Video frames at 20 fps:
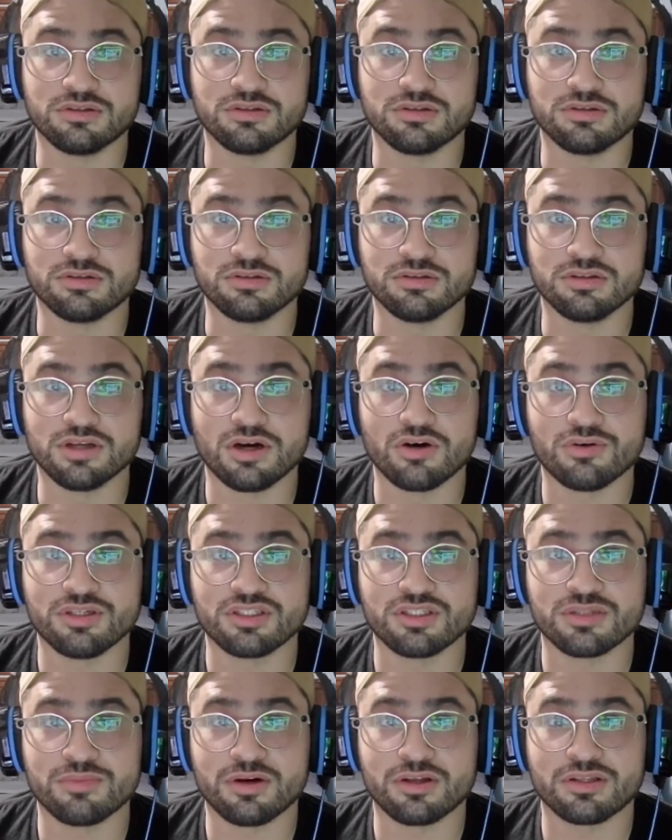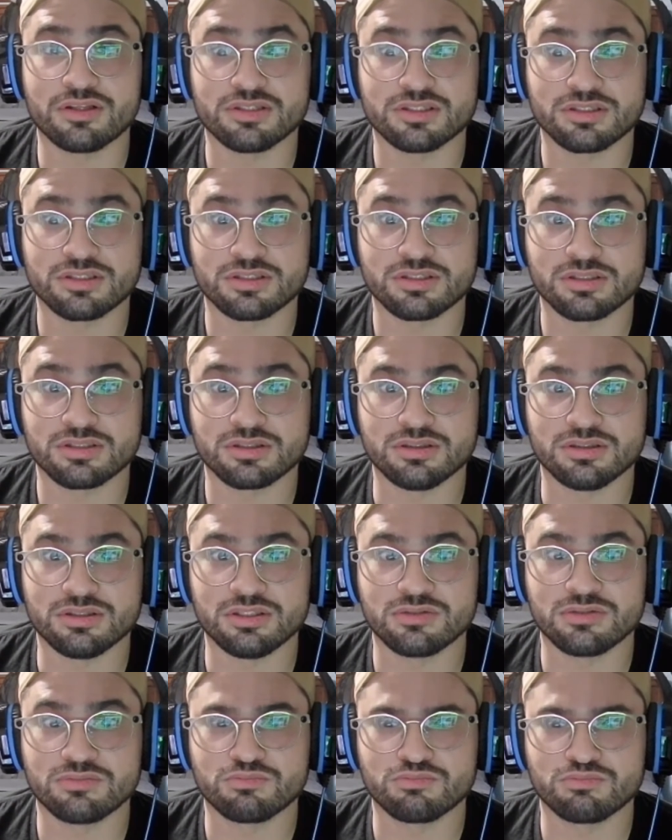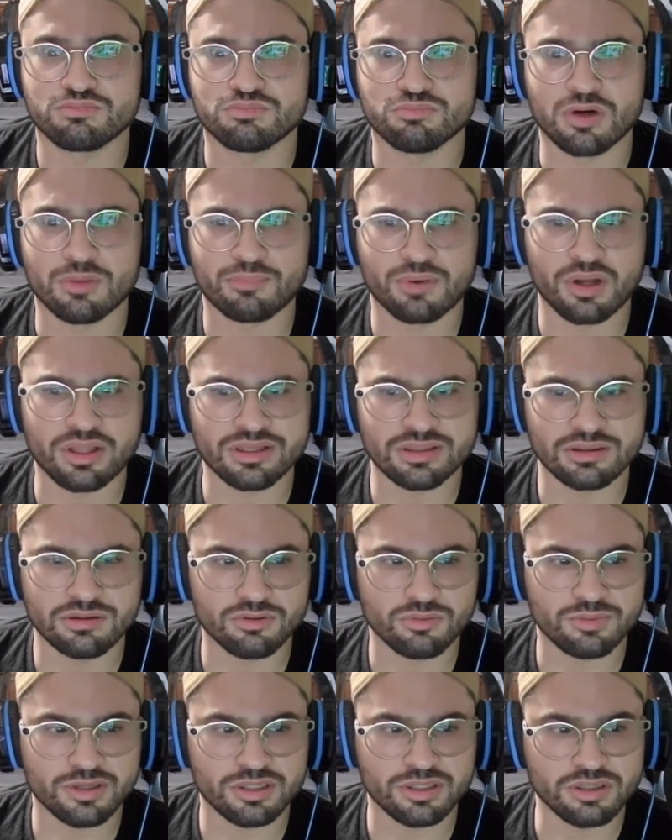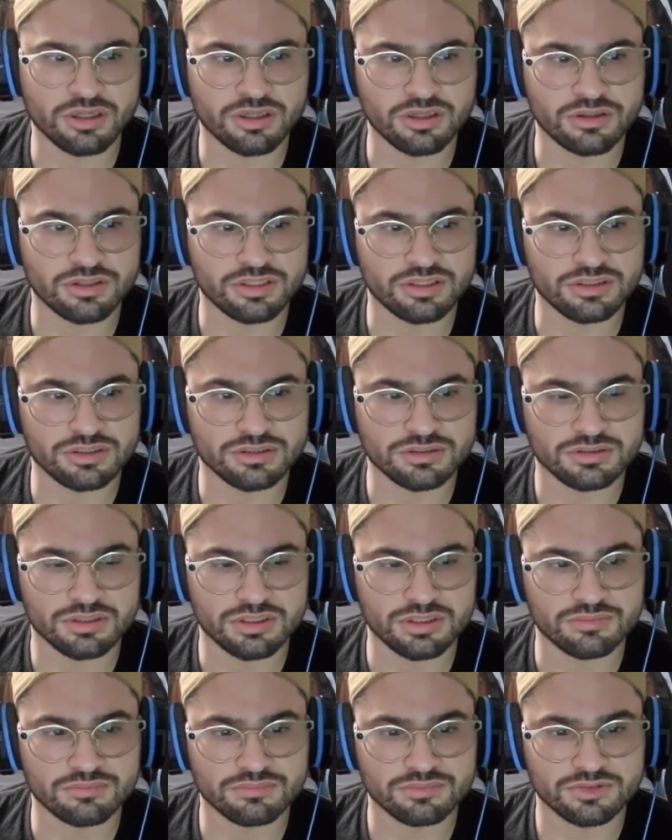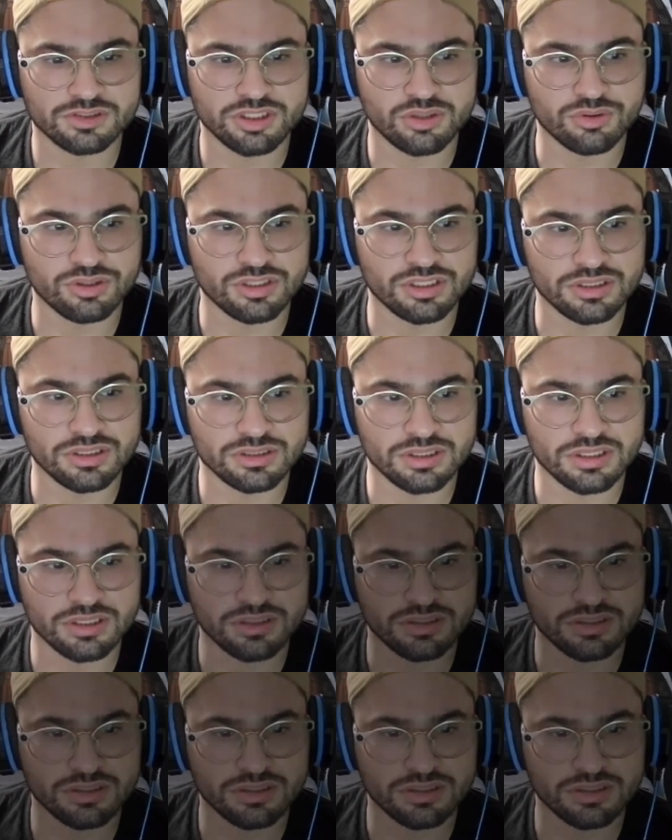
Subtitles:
no. He's about this. He's probably a little bit younger than Tony in